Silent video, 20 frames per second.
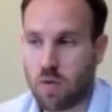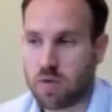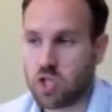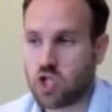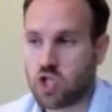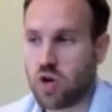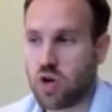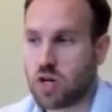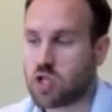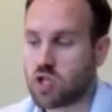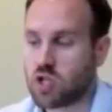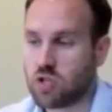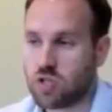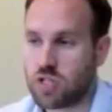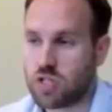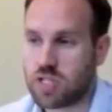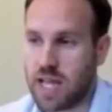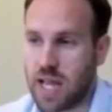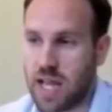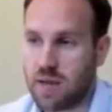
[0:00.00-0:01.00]
from a
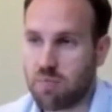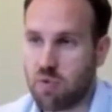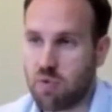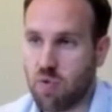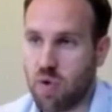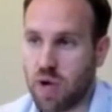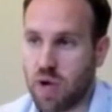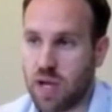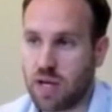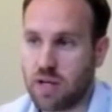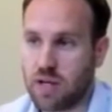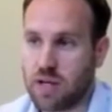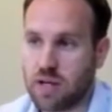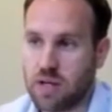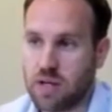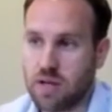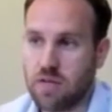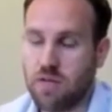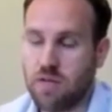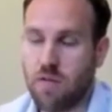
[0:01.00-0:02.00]
structural standpoint
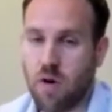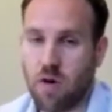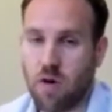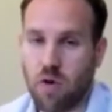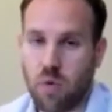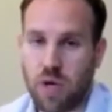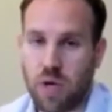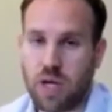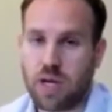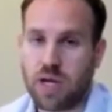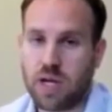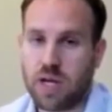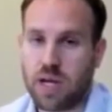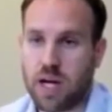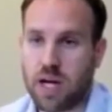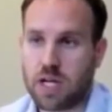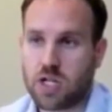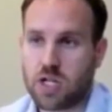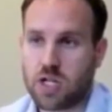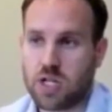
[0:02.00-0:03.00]
following
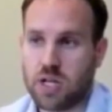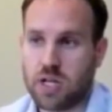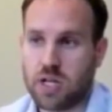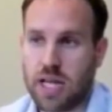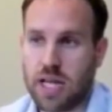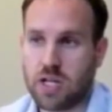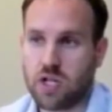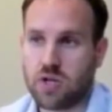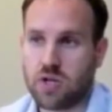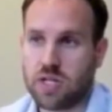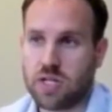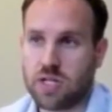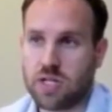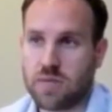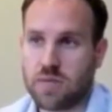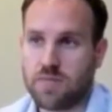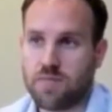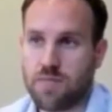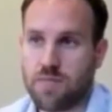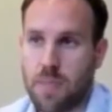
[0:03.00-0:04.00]
concussion
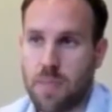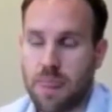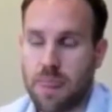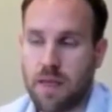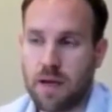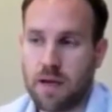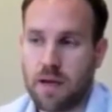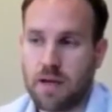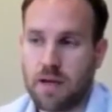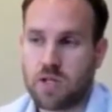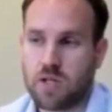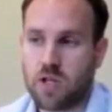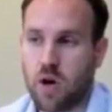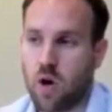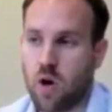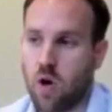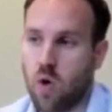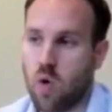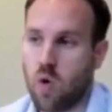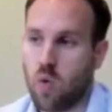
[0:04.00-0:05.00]
injuries.
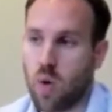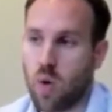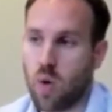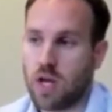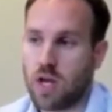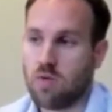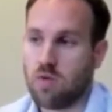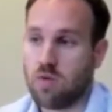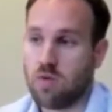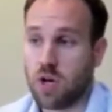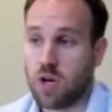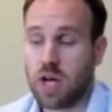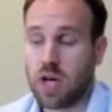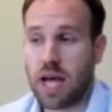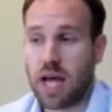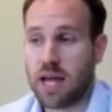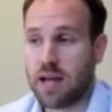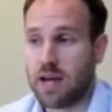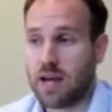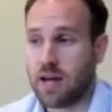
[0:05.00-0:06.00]
So when you look
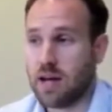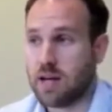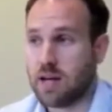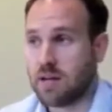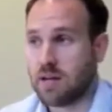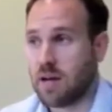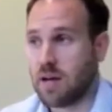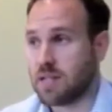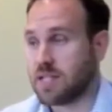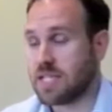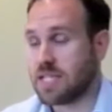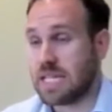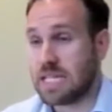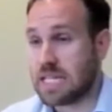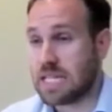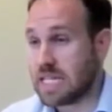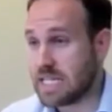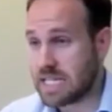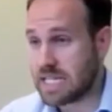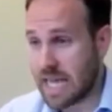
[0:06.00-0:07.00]
at a, a
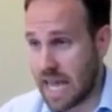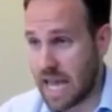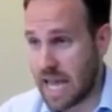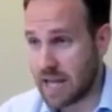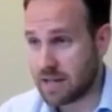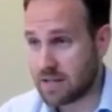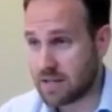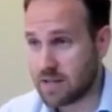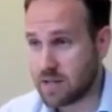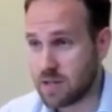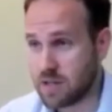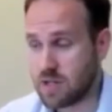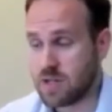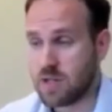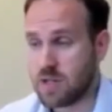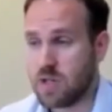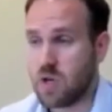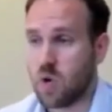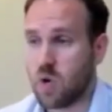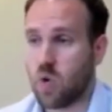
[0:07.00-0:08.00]
CT scan
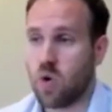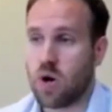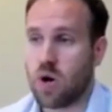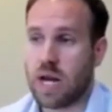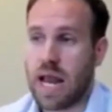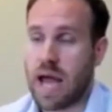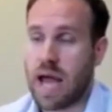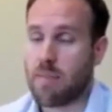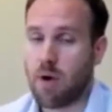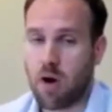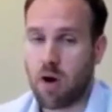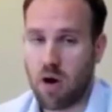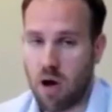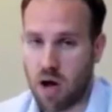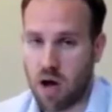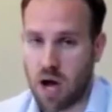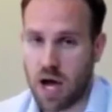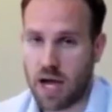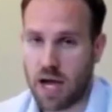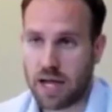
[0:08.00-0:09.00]
or an
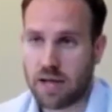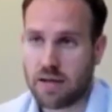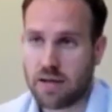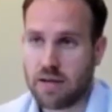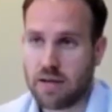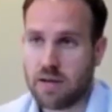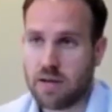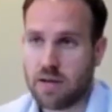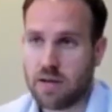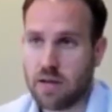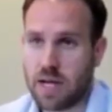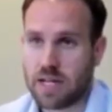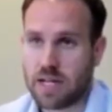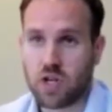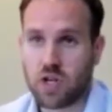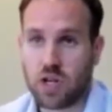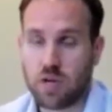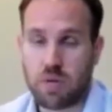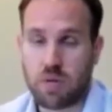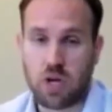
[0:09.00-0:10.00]
MRI,
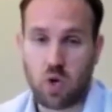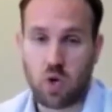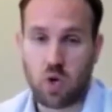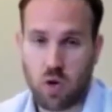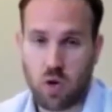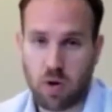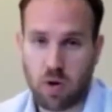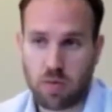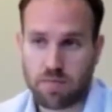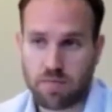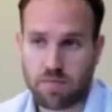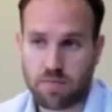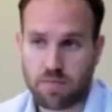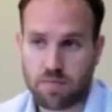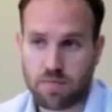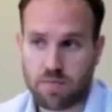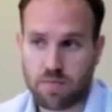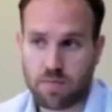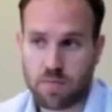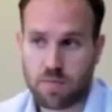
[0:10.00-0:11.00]
it's going to be normal.